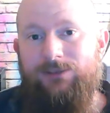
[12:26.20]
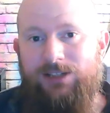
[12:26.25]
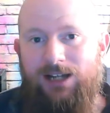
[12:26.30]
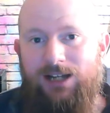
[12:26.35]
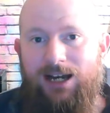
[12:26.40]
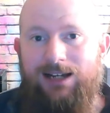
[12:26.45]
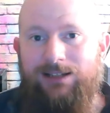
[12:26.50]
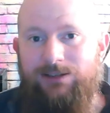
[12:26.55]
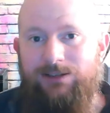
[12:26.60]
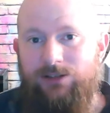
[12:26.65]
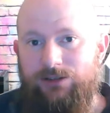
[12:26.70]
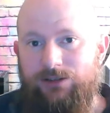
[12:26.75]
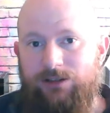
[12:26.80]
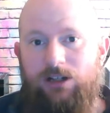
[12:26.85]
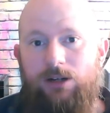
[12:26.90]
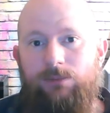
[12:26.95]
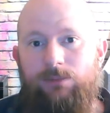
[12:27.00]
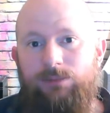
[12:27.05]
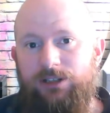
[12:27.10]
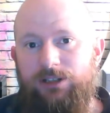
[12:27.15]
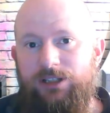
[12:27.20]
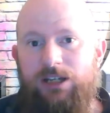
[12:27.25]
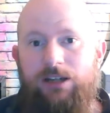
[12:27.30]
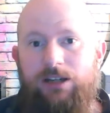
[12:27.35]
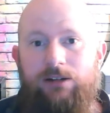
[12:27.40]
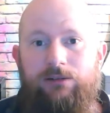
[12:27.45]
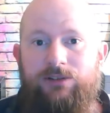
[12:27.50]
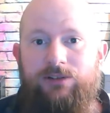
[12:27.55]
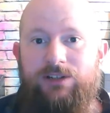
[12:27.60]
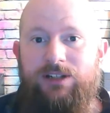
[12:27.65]
died just a couple of
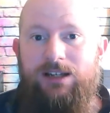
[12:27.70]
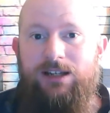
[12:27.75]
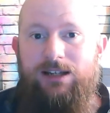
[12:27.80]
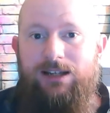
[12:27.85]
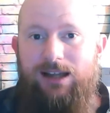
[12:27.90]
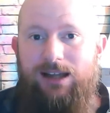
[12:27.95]
years